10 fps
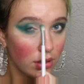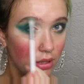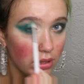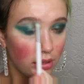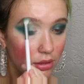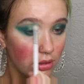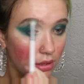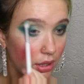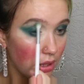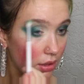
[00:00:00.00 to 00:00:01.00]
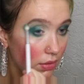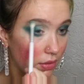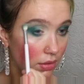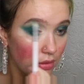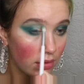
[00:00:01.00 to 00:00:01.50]
look, I guess.
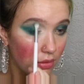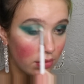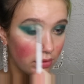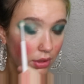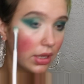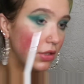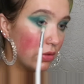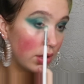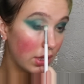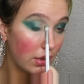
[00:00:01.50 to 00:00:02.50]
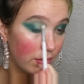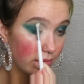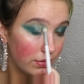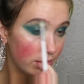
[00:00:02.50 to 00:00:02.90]
So I like doing that.